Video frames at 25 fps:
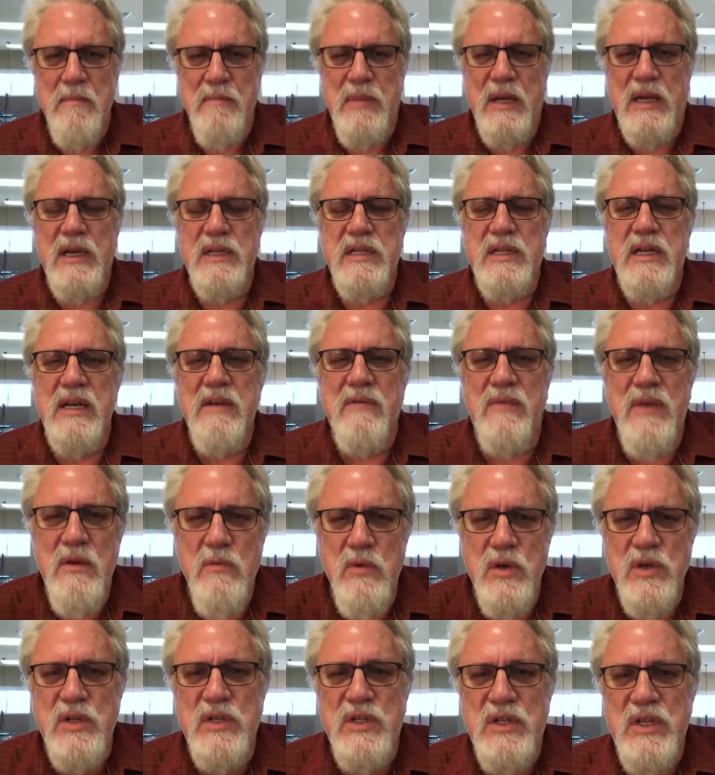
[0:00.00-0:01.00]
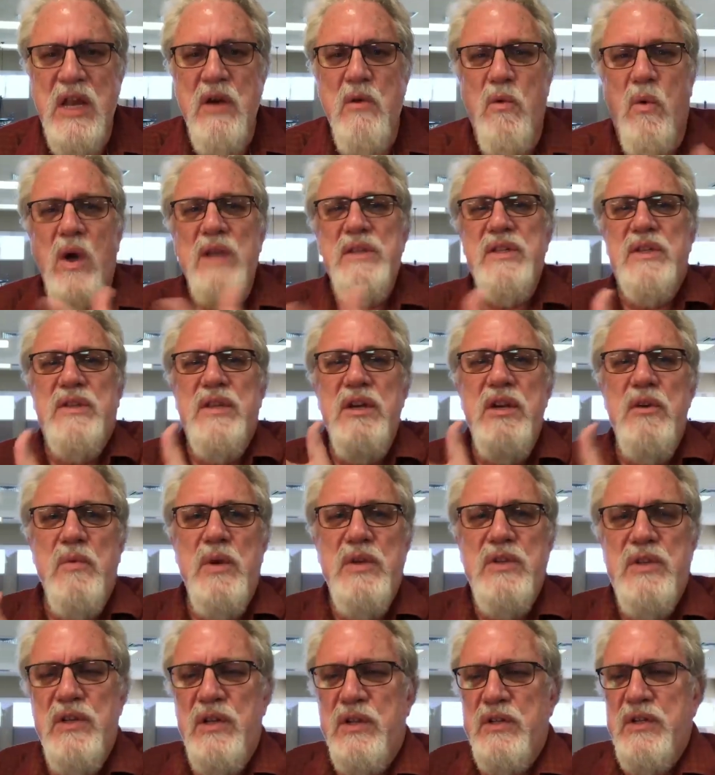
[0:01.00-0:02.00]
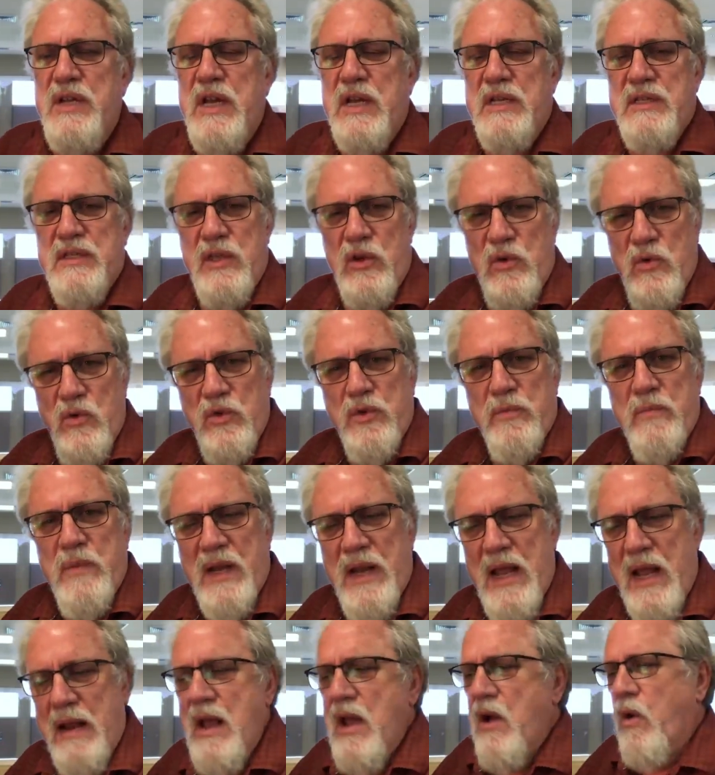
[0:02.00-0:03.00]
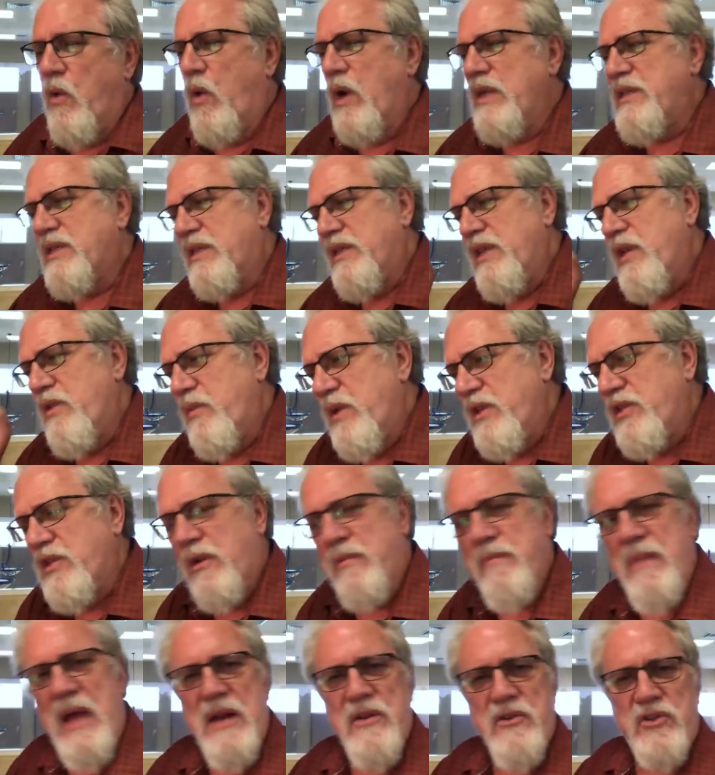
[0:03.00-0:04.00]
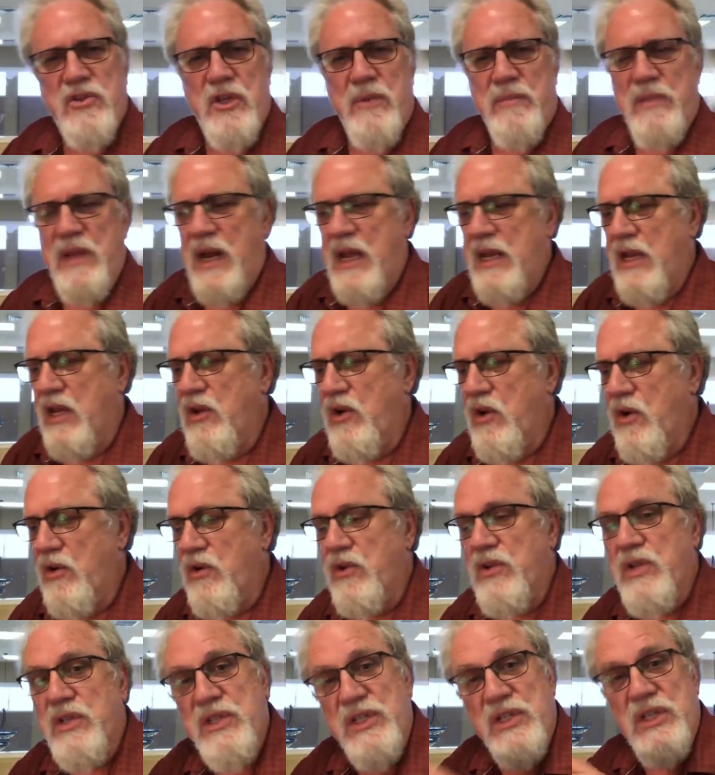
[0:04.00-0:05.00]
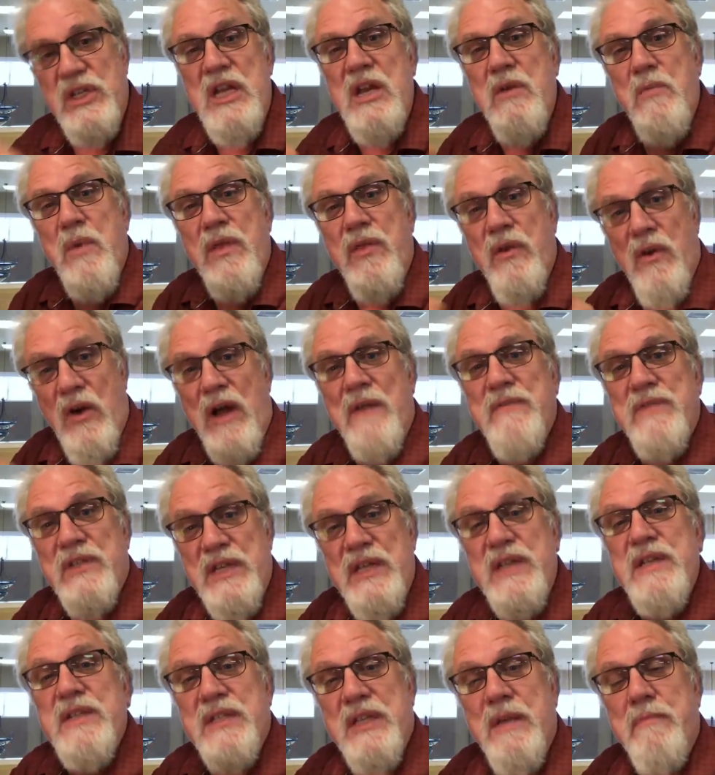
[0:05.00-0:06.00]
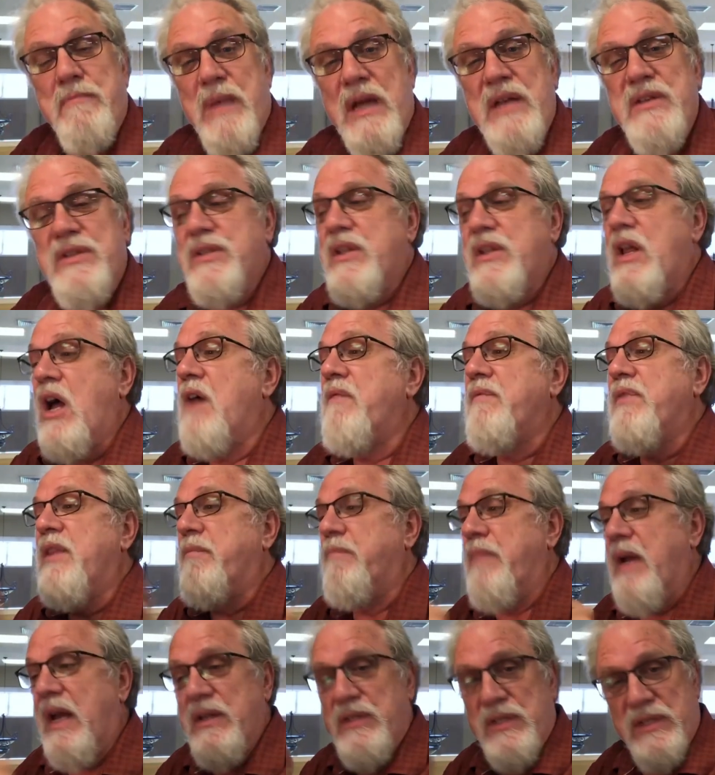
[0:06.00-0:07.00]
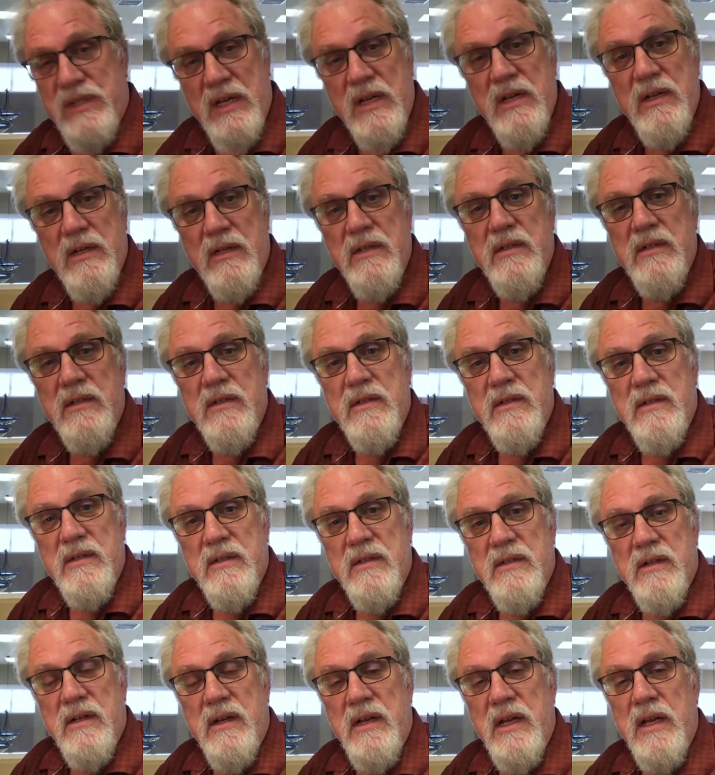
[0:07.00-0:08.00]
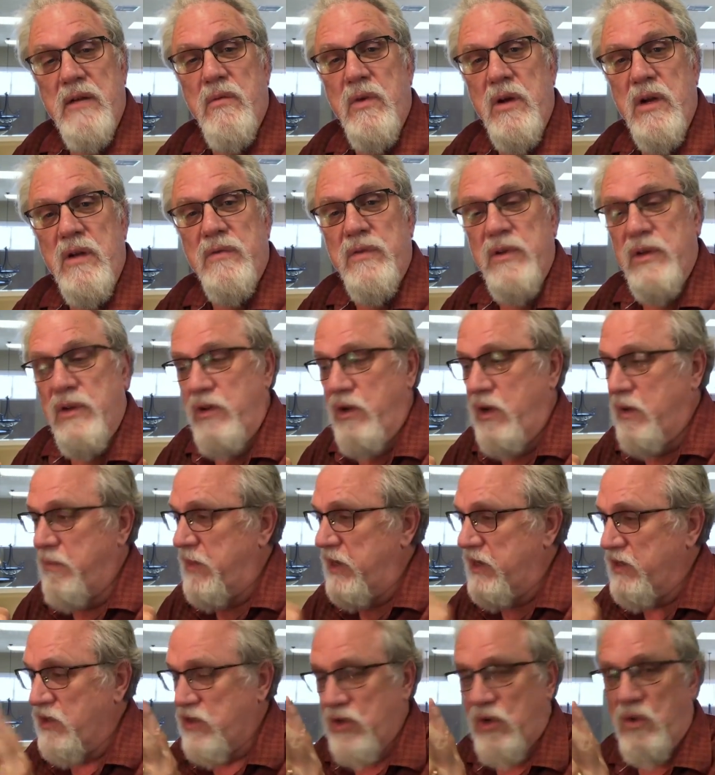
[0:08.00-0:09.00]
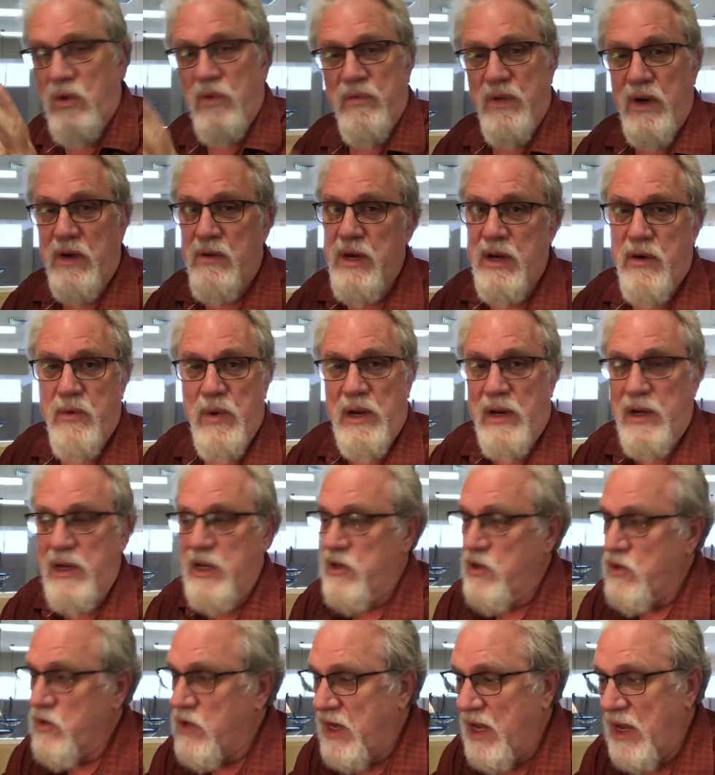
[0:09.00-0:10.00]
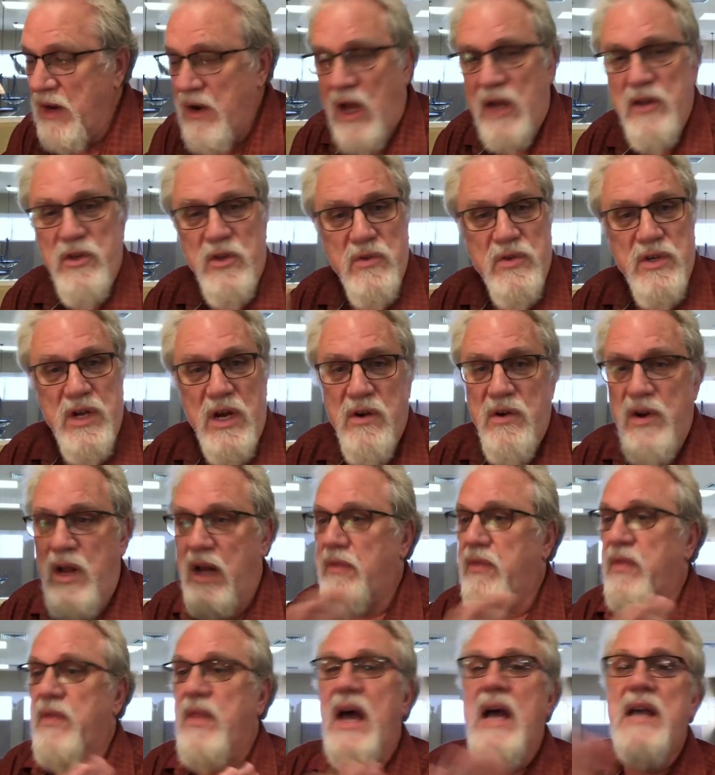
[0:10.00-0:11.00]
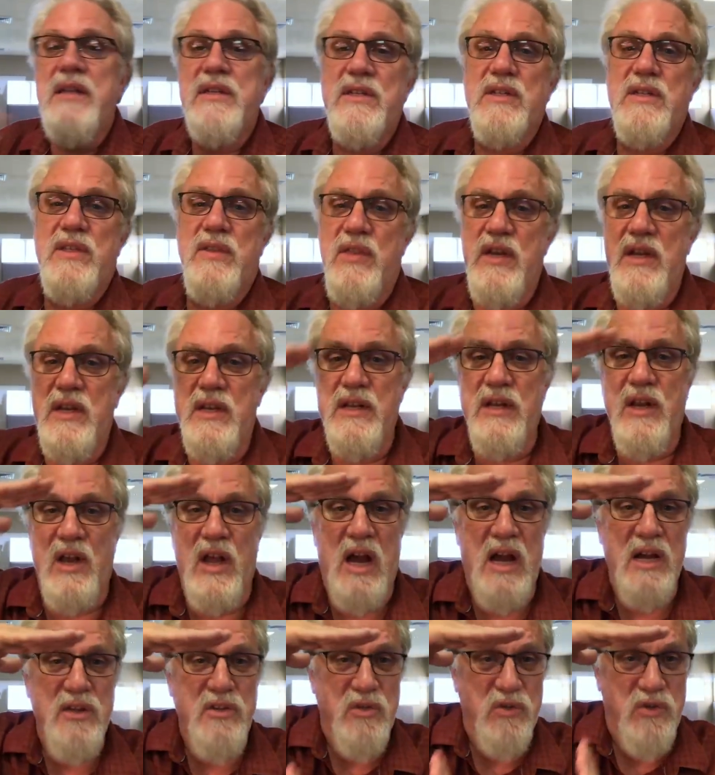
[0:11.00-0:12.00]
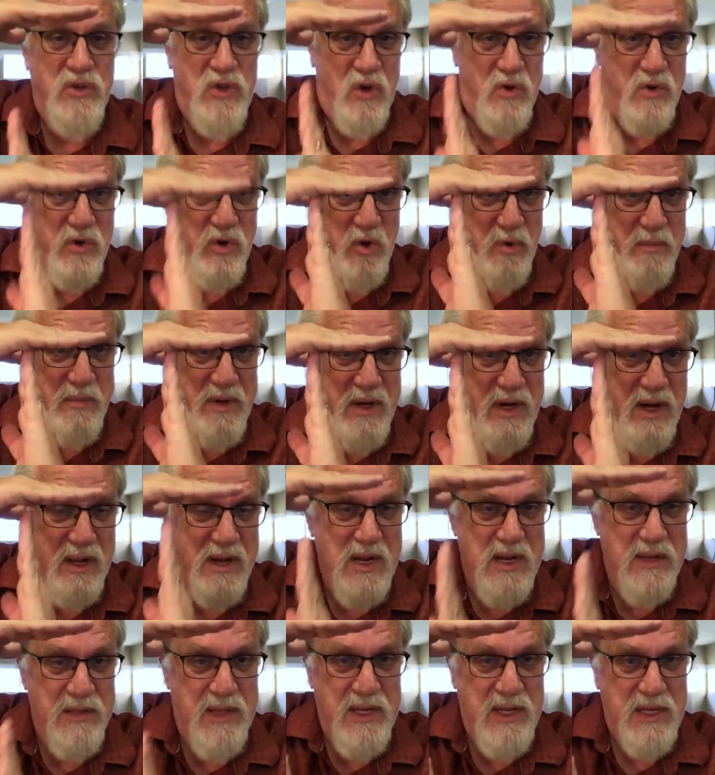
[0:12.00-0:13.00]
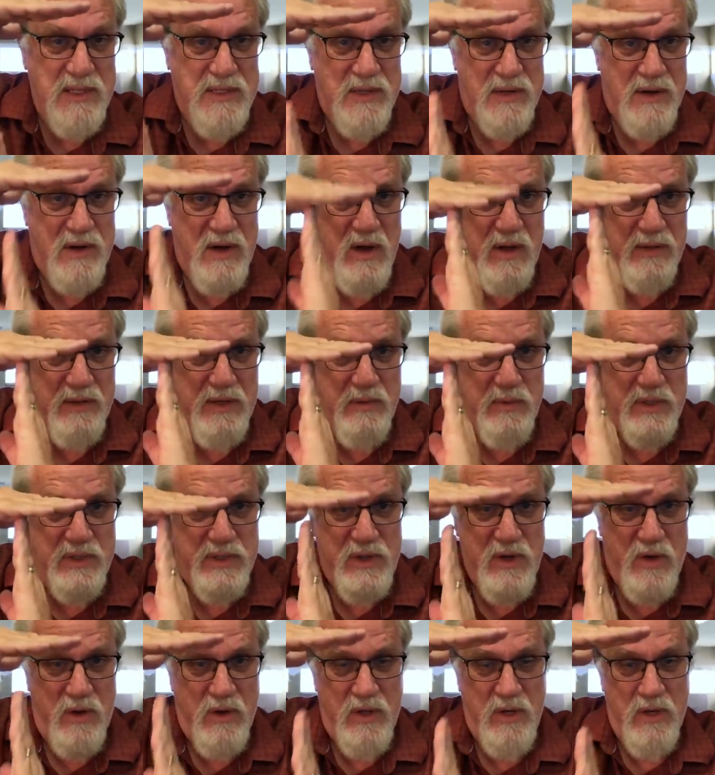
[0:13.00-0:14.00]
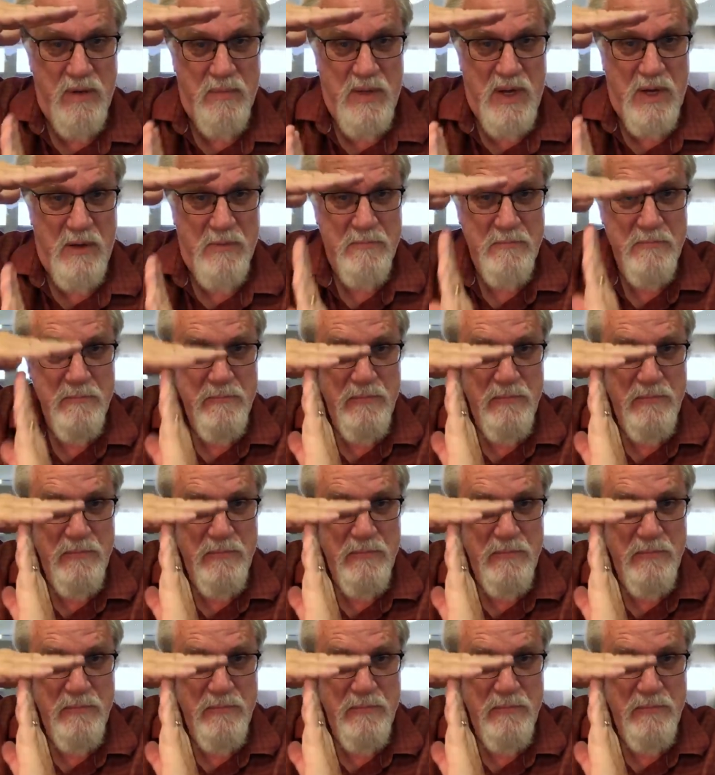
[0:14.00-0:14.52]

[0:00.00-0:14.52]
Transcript: because if he were to say, what's the original text that Uthman had? What's the original manuscript that I can go to see whether Hafs is the best of the best? He would have been told very quickly, you cannot, you dare not. That's the line you don't go beyond, the Yasir Qadhi was talking about.